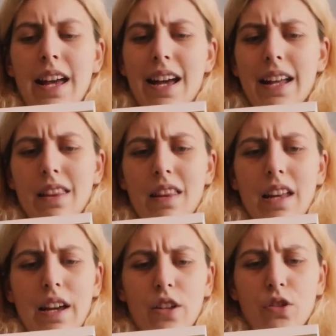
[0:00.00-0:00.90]
and
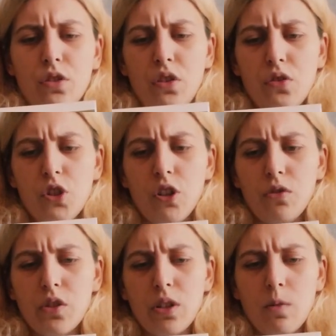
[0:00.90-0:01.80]
their two
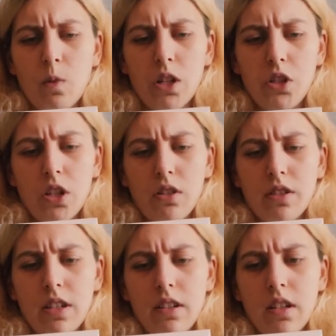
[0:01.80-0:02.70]
children, one
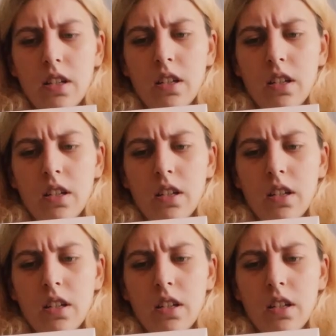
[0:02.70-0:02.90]
children